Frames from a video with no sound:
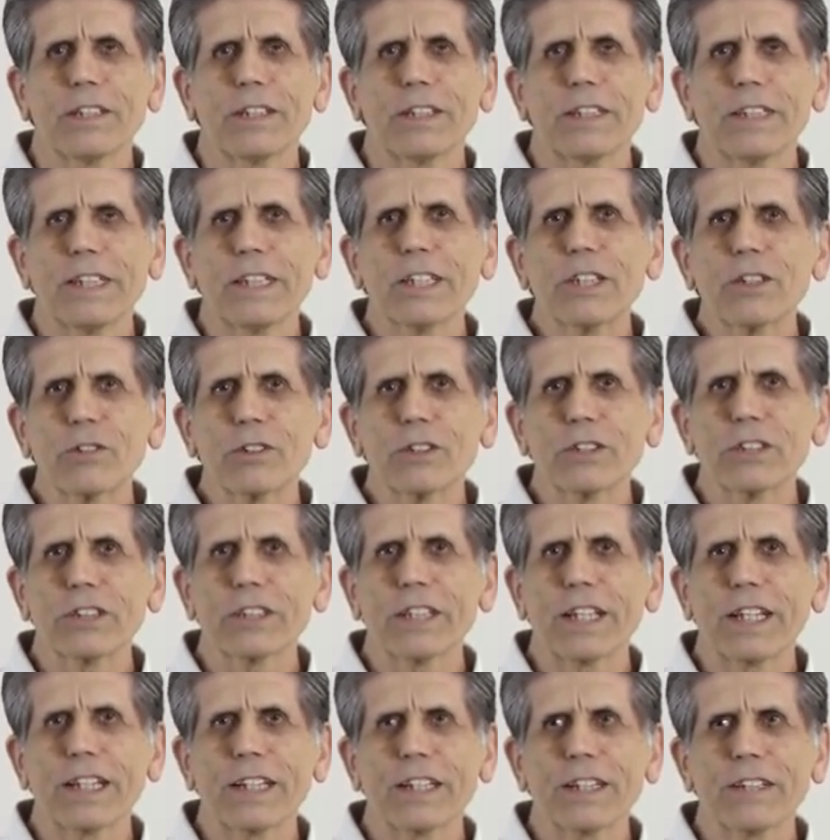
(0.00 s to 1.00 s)

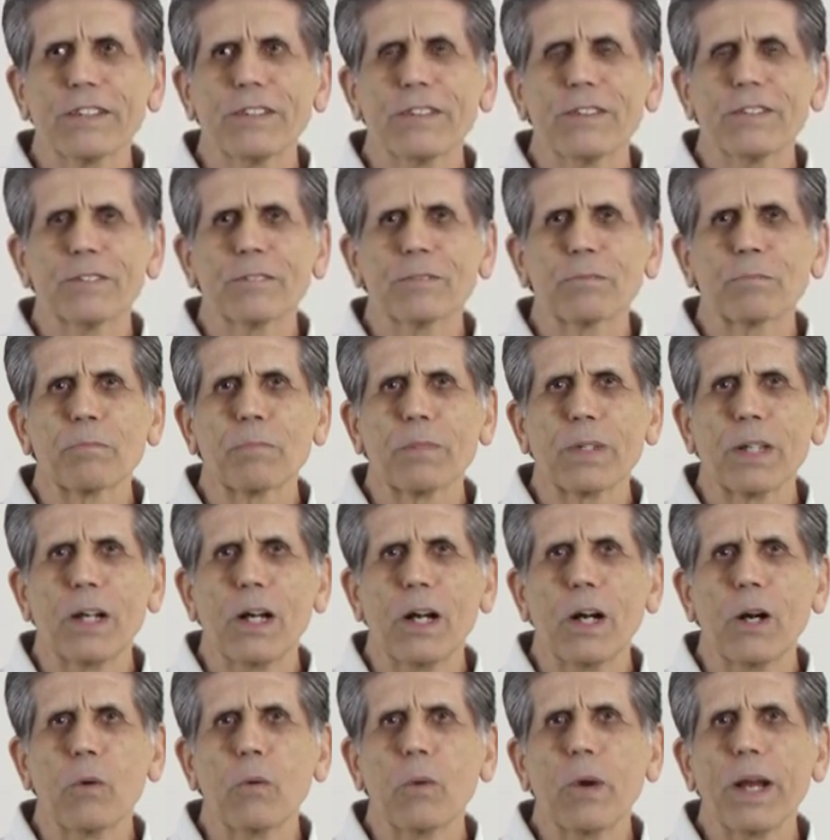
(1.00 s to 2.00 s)
interesting
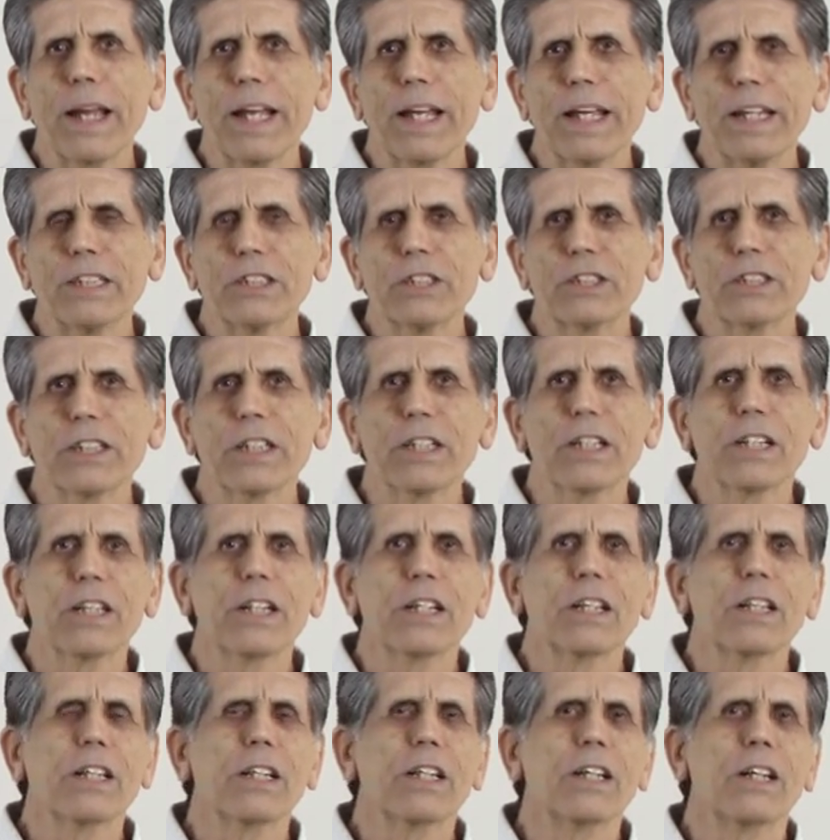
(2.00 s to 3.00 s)
ways
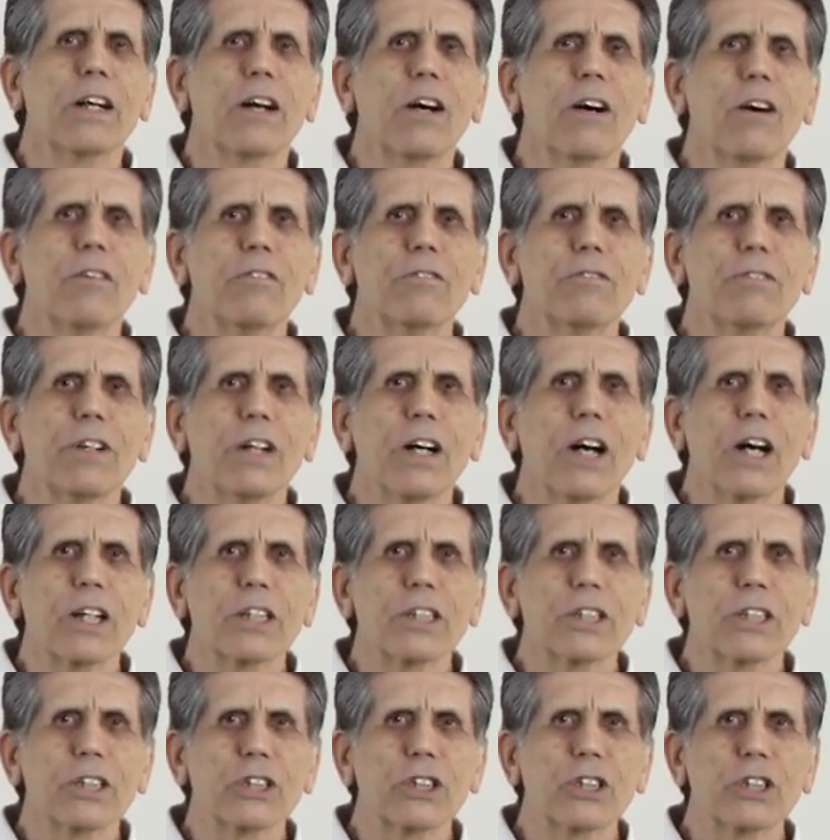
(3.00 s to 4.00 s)
of
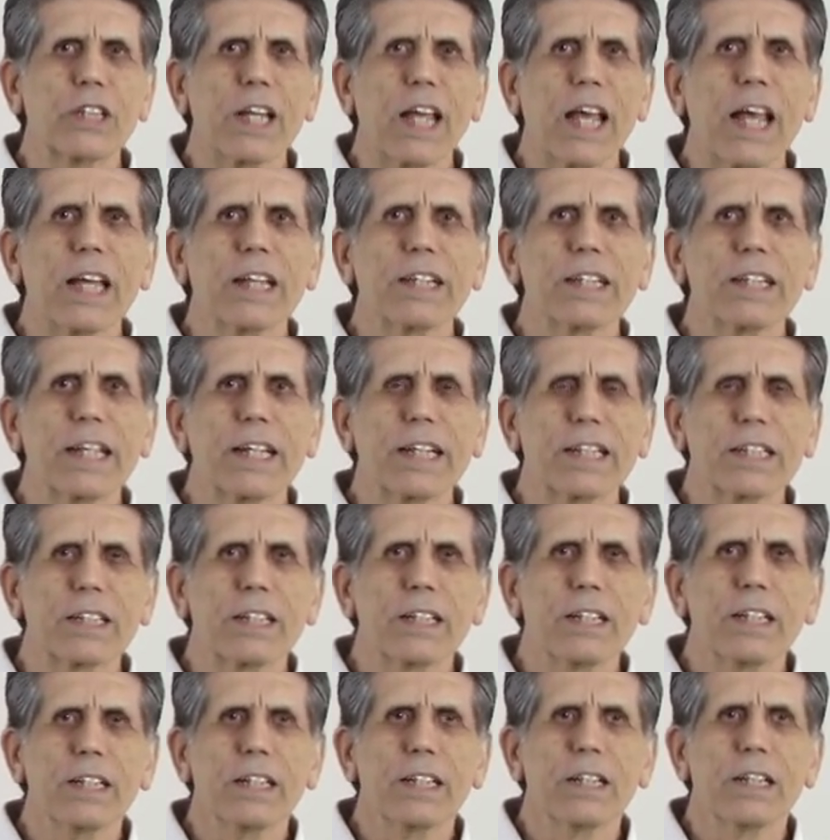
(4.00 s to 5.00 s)

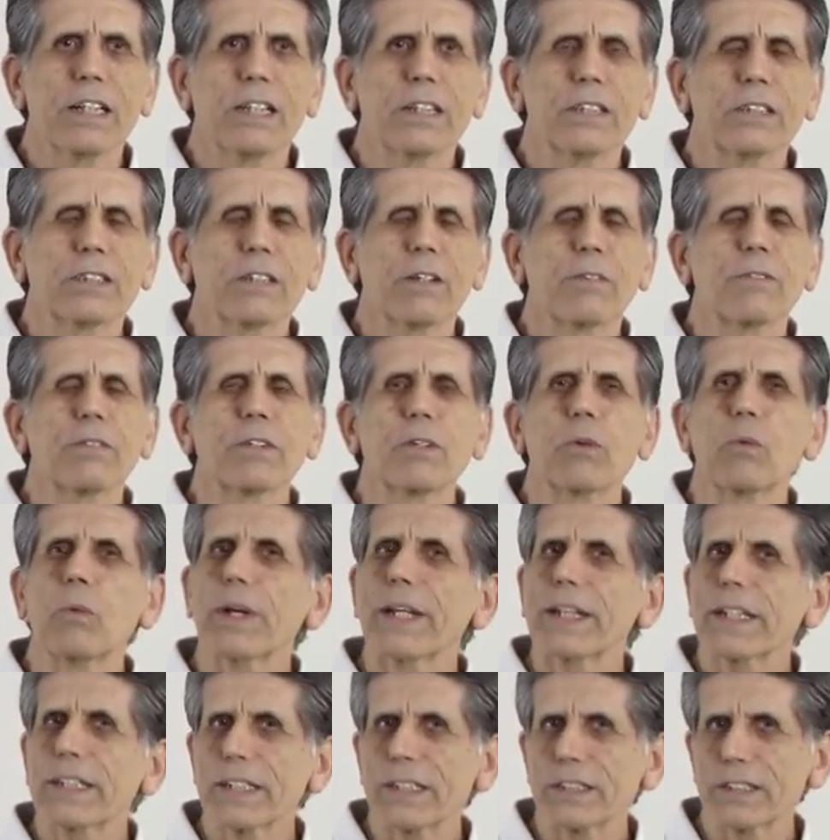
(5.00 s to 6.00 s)
understanding some of the
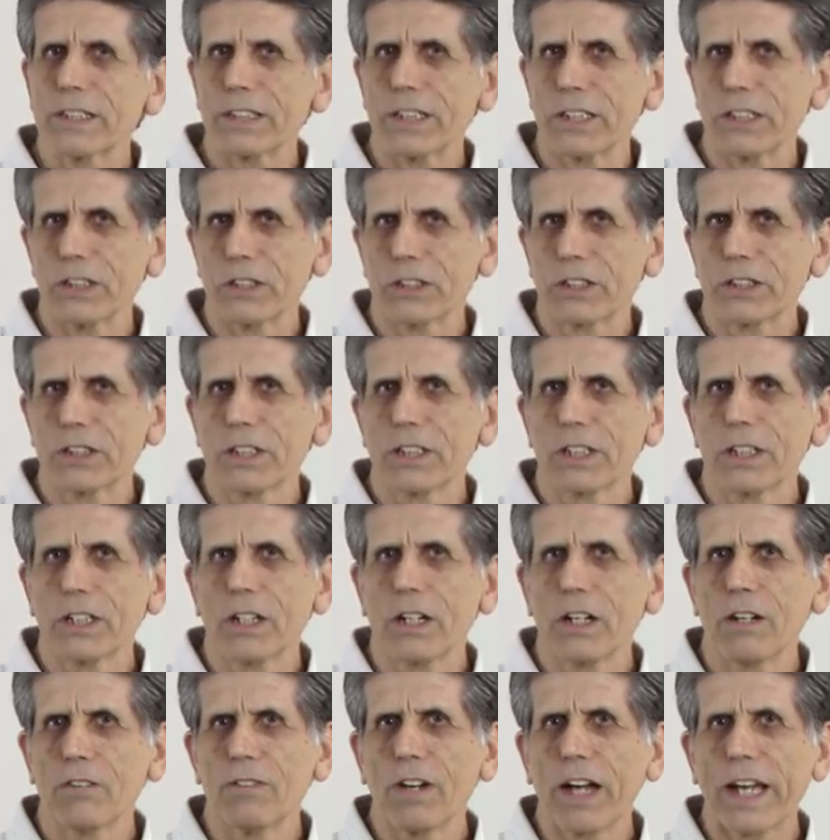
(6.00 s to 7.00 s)
weaknesses
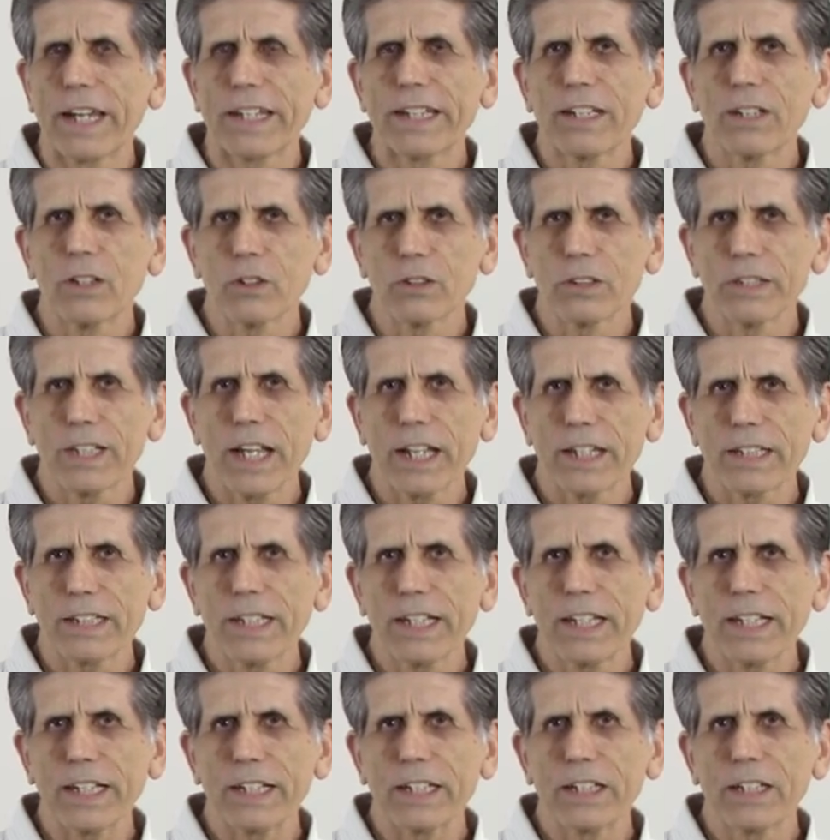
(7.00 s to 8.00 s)
of Aikido
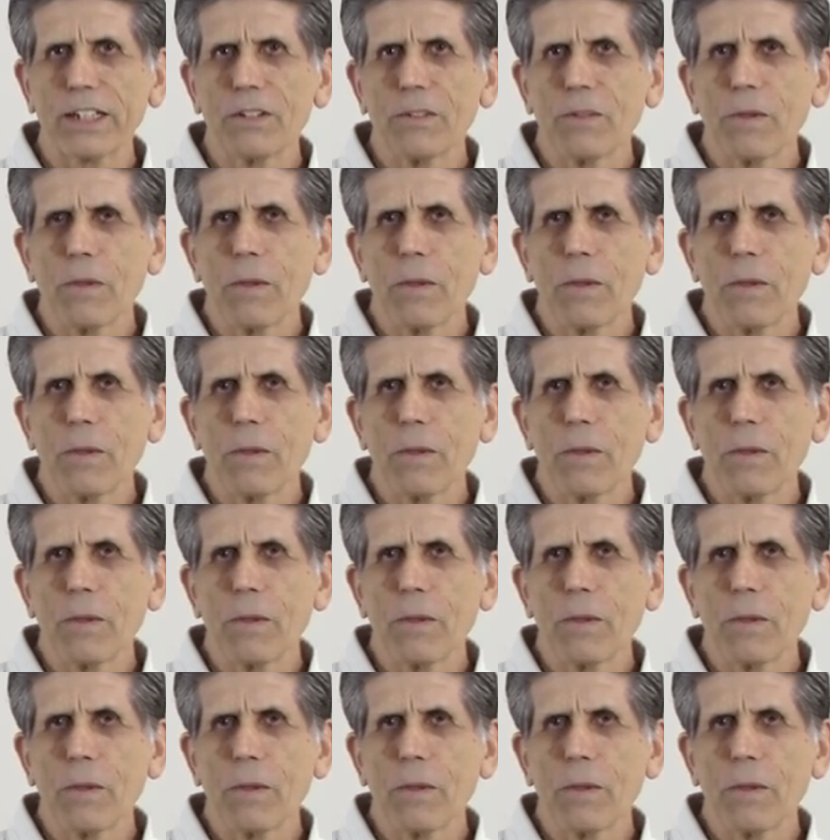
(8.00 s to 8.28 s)
technique.